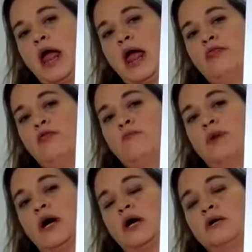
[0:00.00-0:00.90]
And the
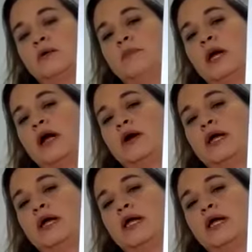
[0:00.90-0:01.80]
bottom
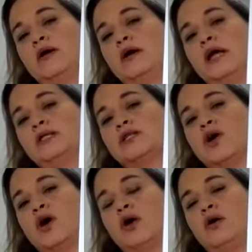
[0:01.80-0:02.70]
area here is
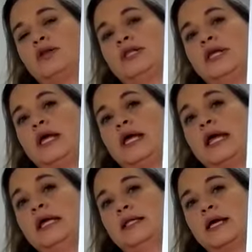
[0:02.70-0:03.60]
called the
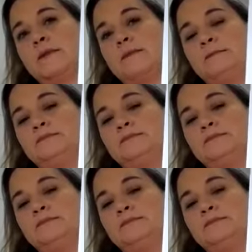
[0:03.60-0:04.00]
ileum.